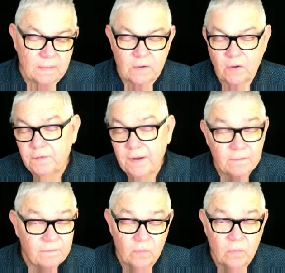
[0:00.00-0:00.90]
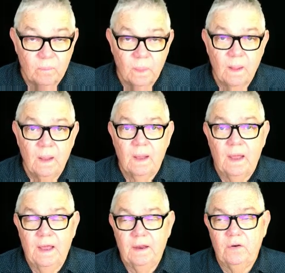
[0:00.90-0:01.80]
contact form
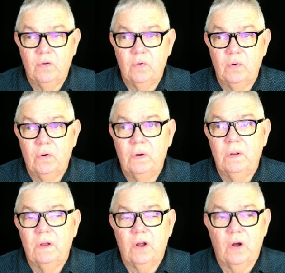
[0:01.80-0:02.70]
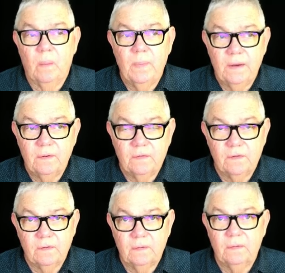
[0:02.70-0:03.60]
and your
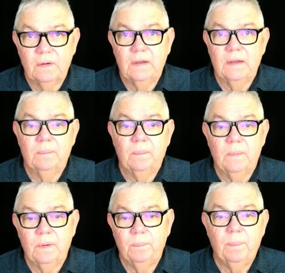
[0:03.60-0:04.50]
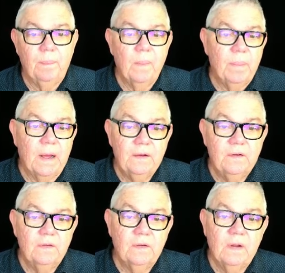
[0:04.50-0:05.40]
comments
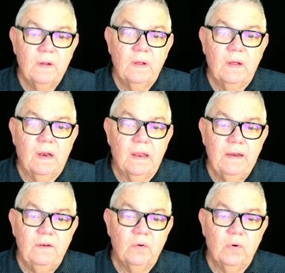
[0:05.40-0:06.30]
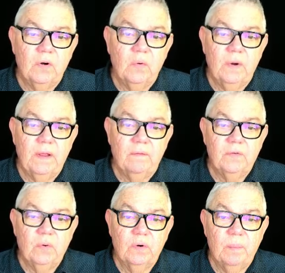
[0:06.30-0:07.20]
pages. Clean Talk we have
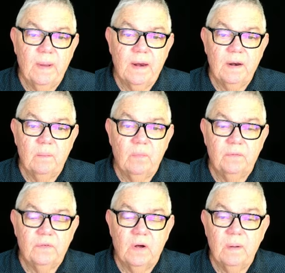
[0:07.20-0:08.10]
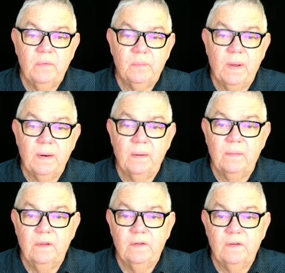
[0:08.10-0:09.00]
talked about a number of times, but
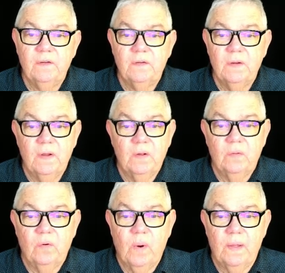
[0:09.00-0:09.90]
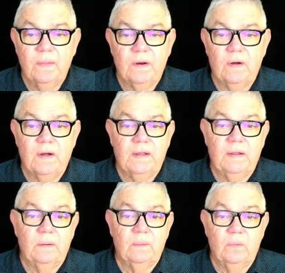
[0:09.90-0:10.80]
this is the one that
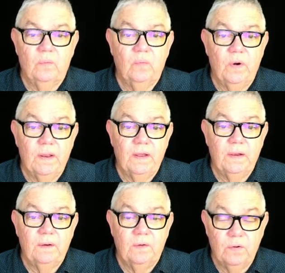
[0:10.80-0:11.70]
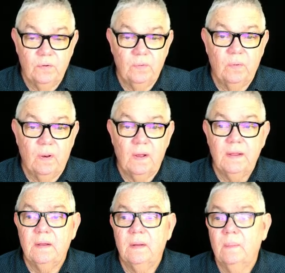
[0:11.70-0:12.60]
I really do
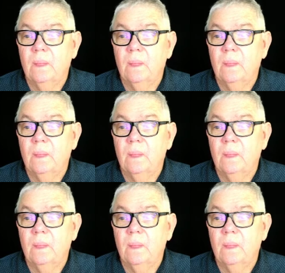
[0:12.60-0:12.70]
like.